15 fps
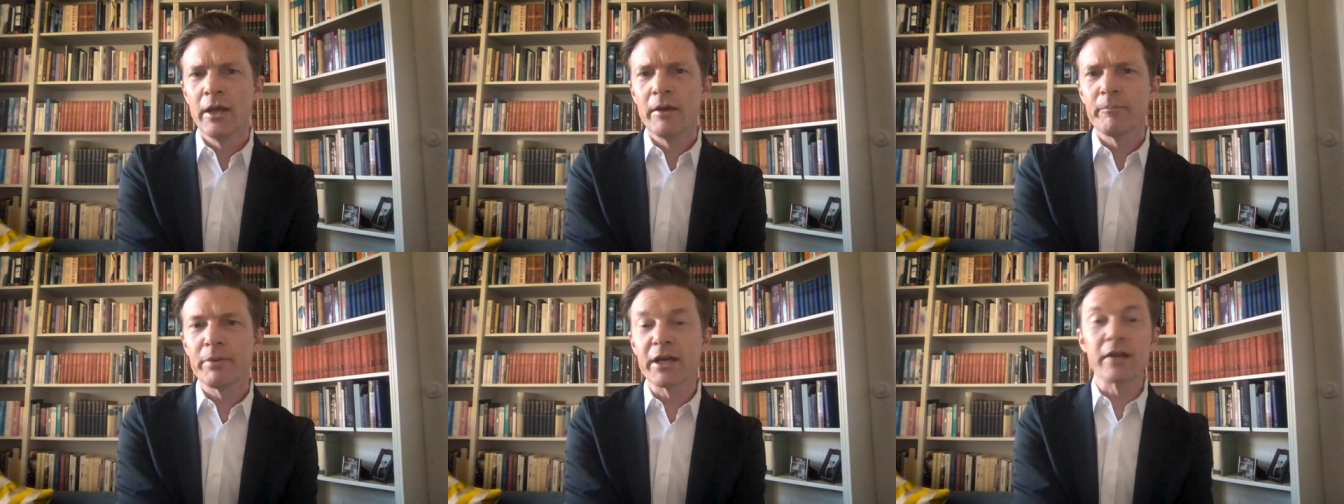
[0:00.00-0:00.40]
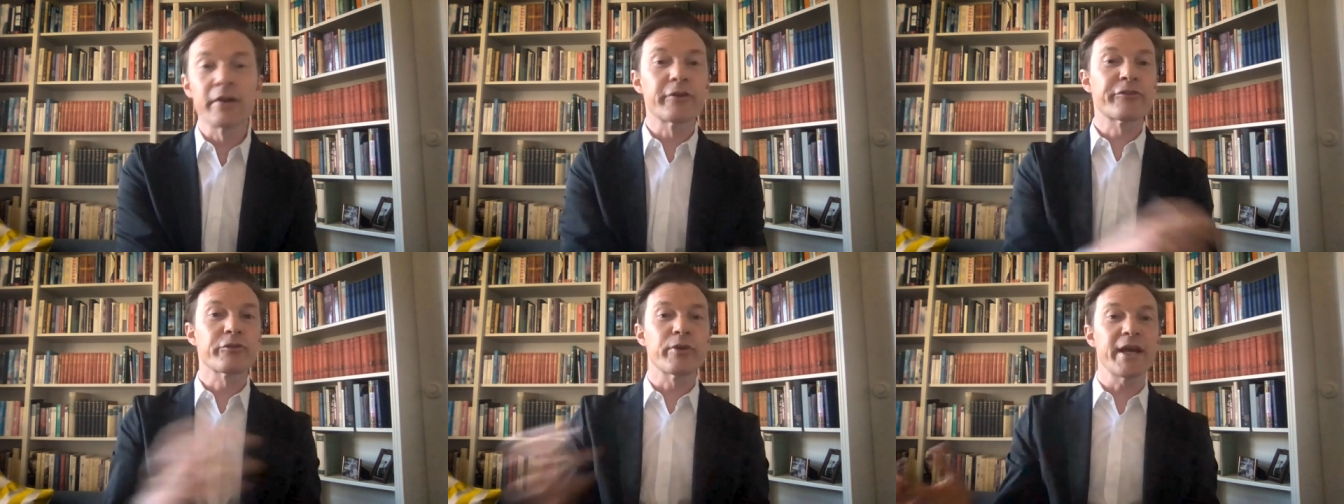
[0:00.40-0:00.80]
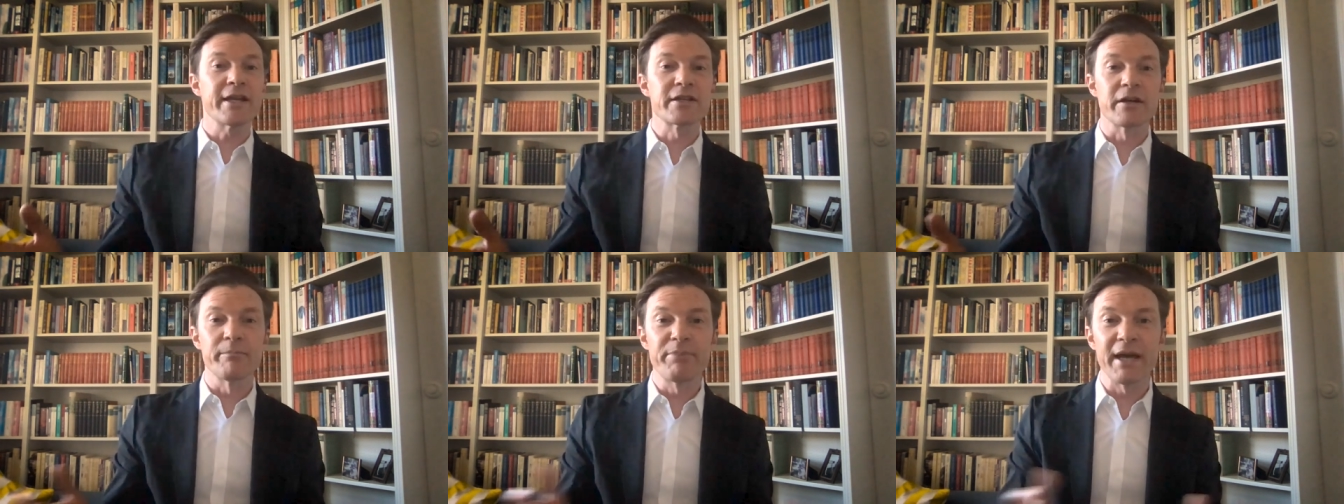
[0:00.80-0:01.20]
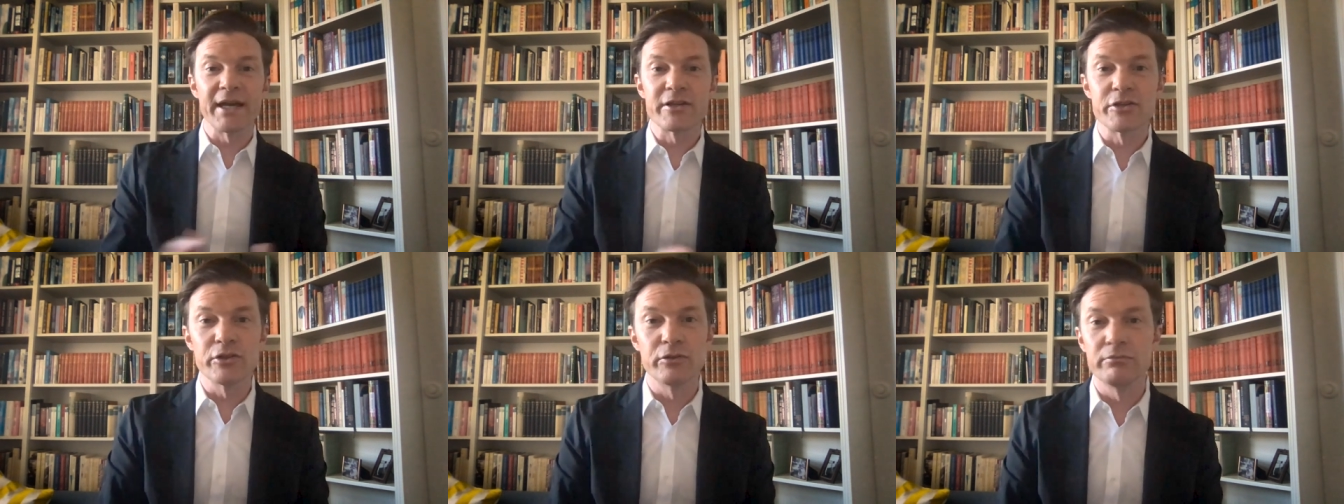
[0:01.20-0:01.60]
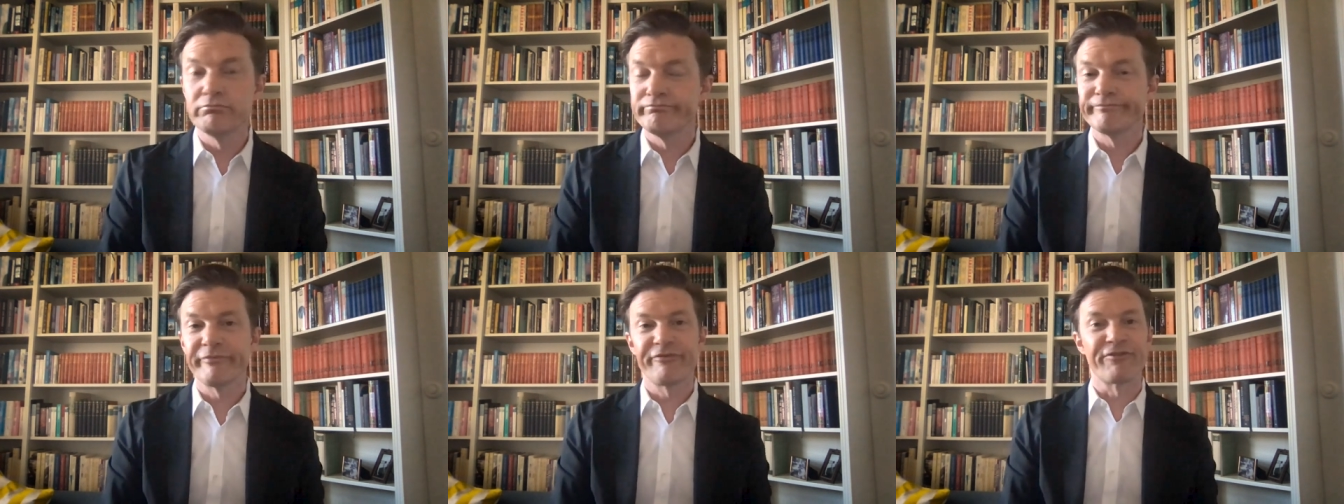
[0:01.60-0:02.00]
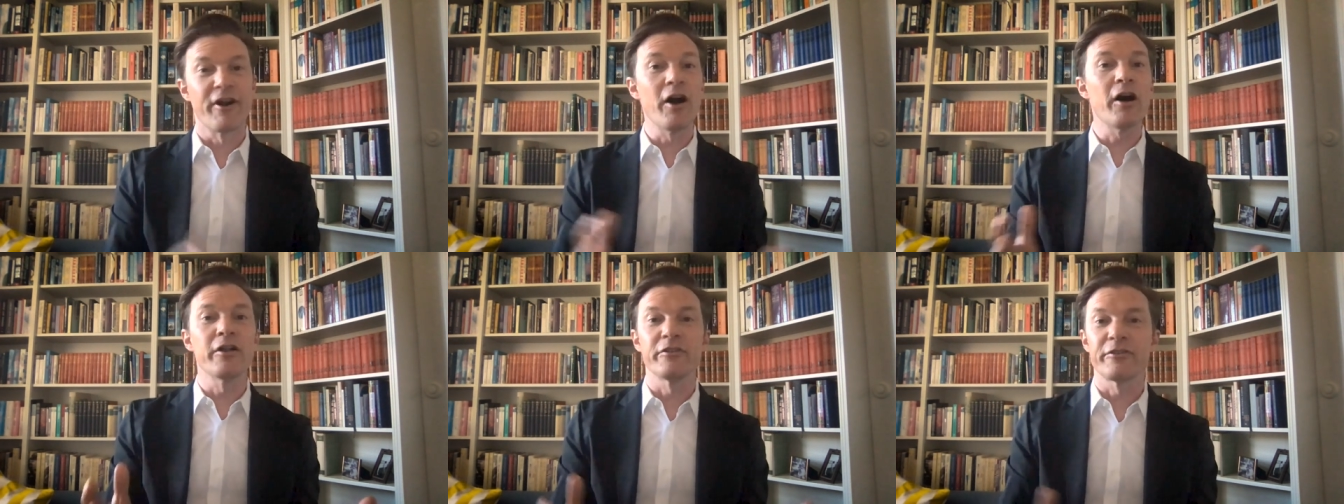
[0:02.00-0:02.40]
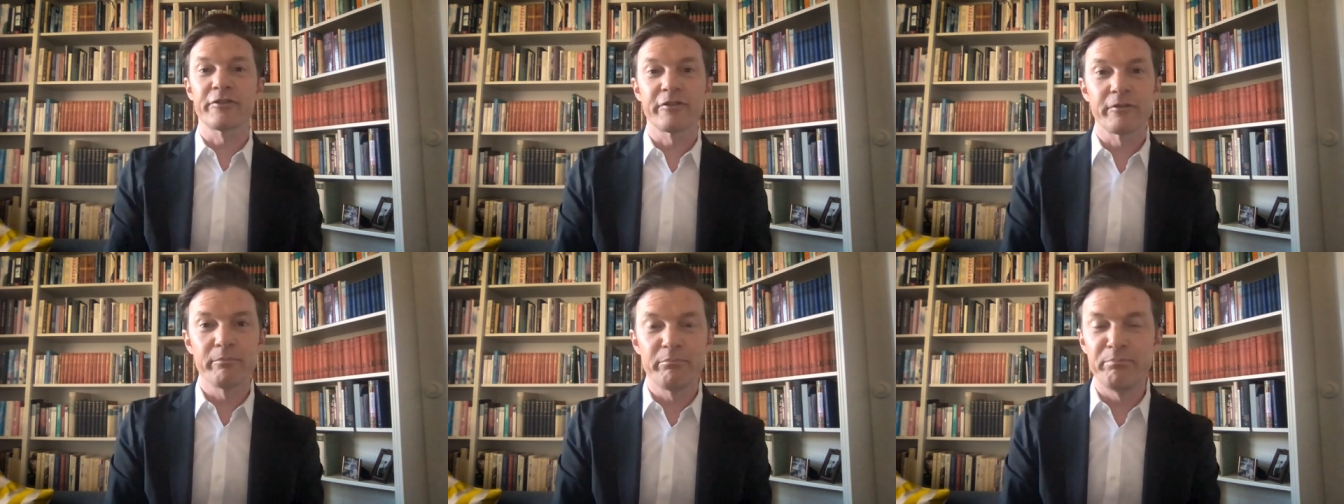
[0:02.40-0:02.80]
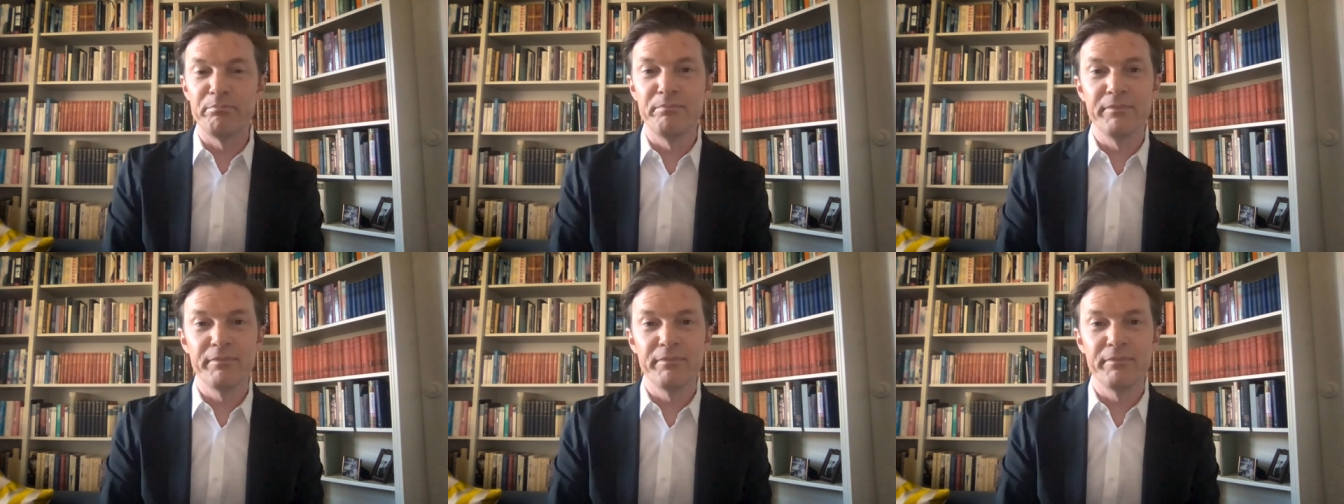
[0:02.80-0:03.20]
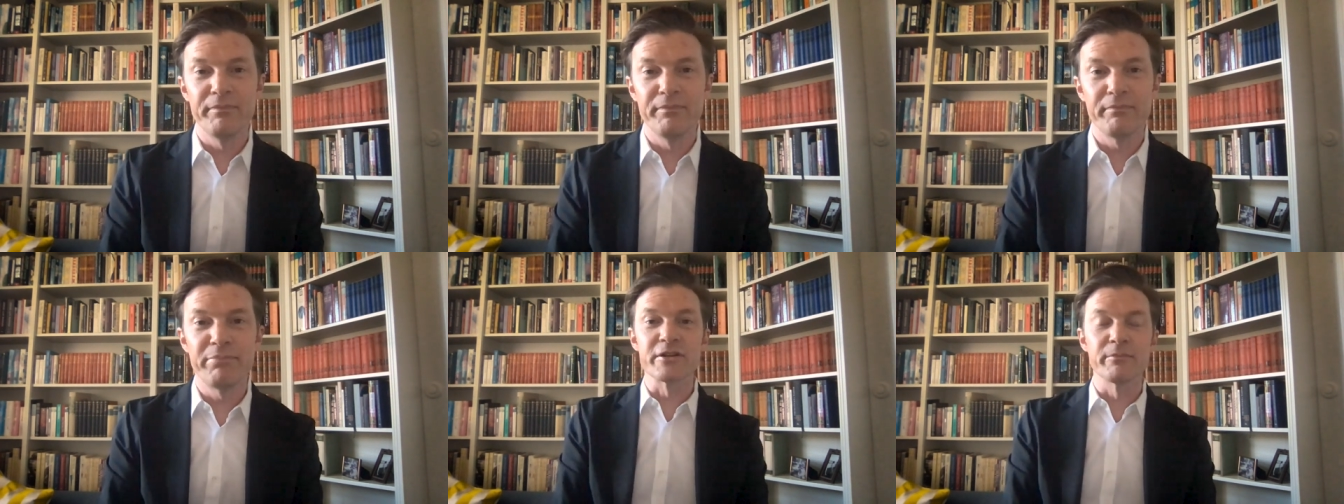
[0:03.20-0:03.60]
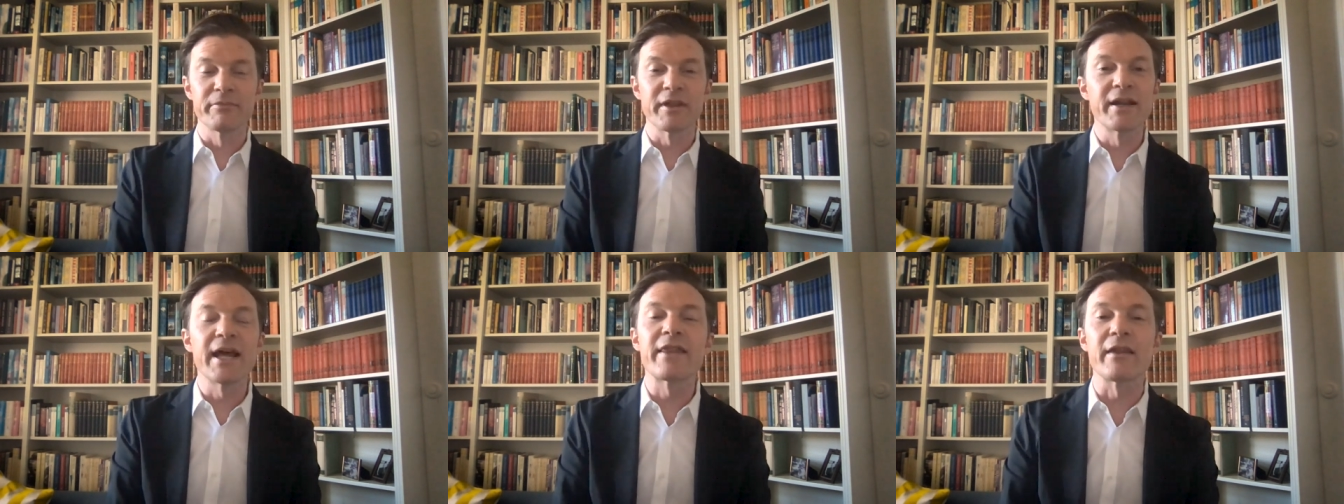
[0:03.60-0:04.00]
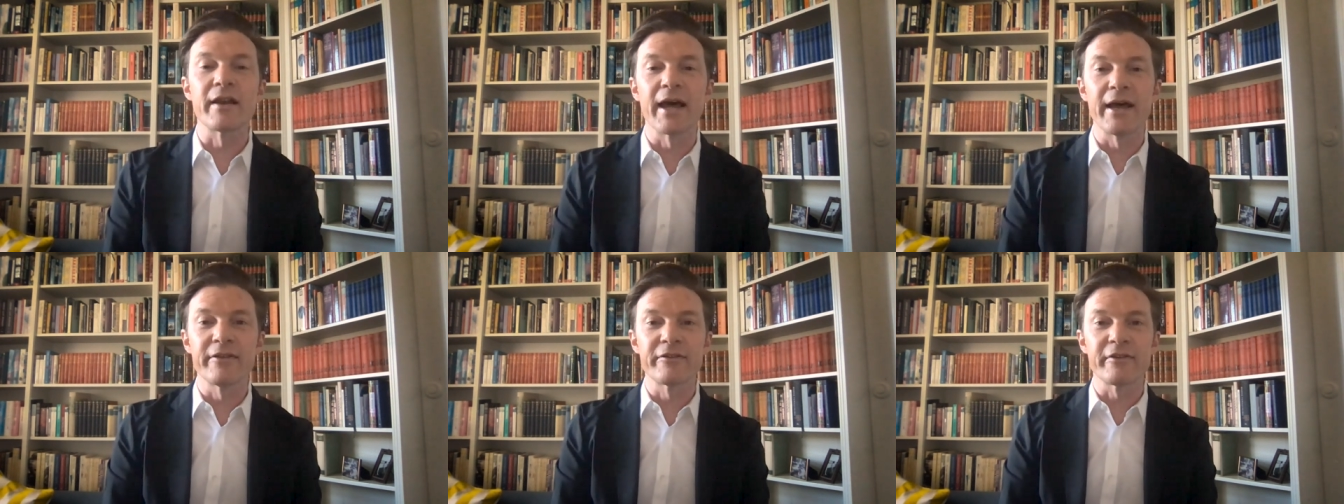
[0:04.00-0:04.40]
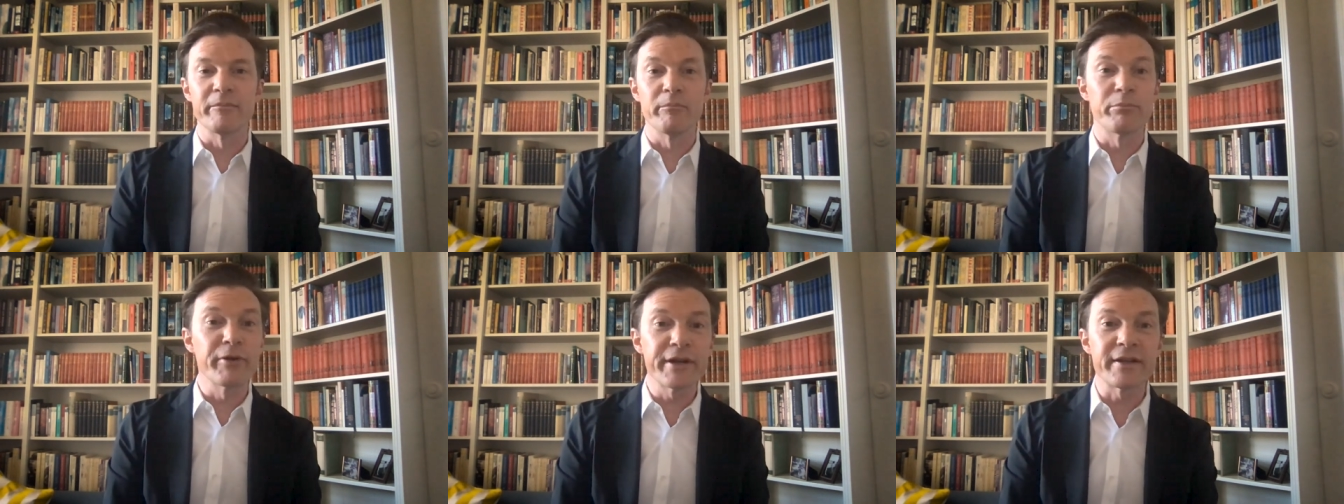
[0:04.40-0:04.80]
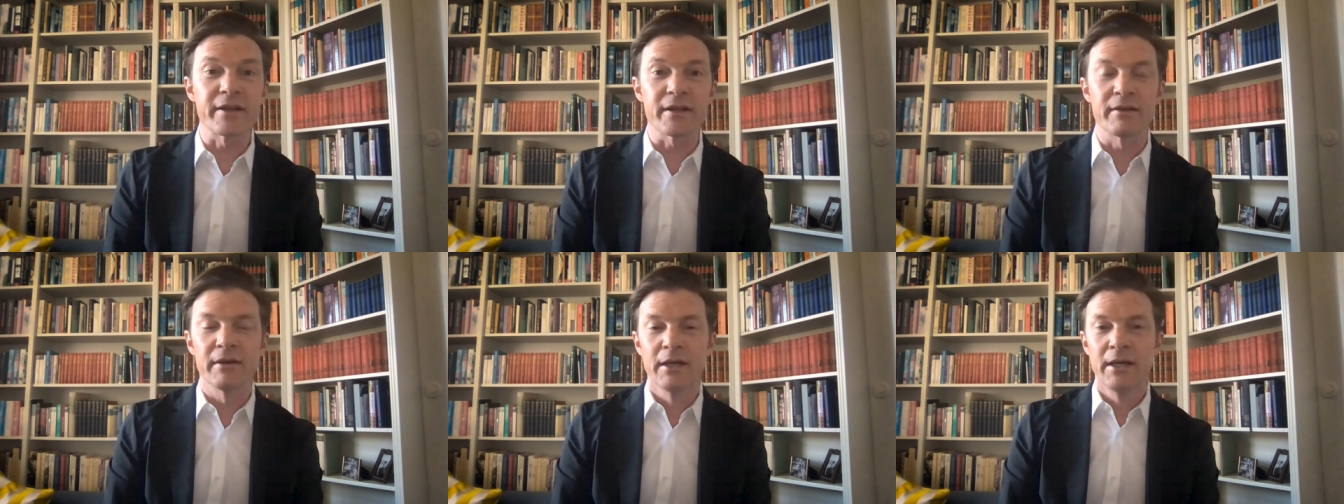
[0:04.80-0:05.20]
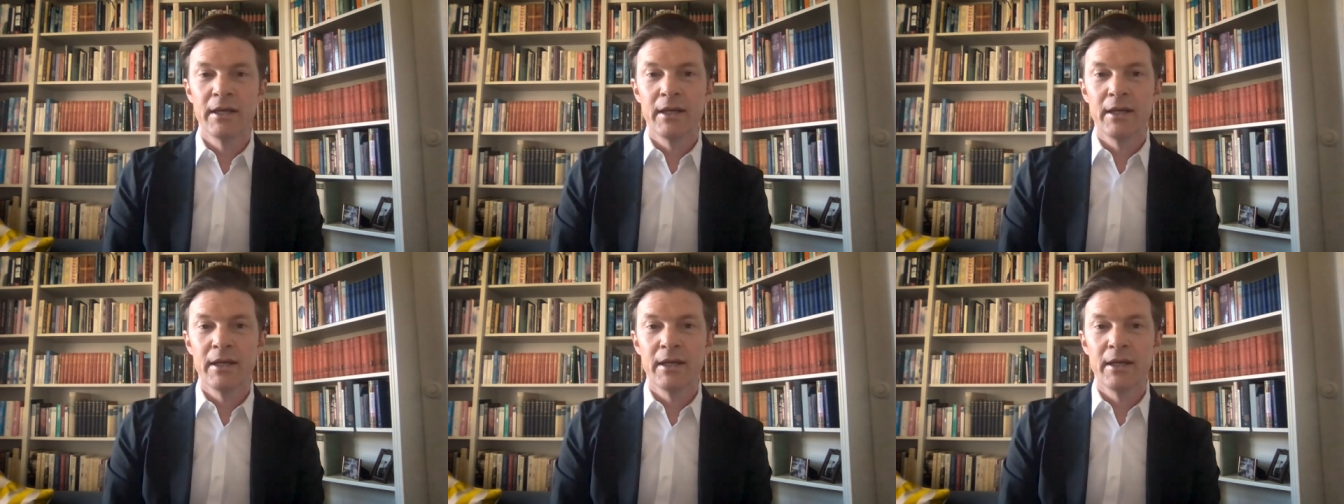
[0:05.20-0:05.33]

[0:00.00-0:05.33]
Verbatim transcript: but it looks great compared to France Belgium, the Netherlands, and Britain.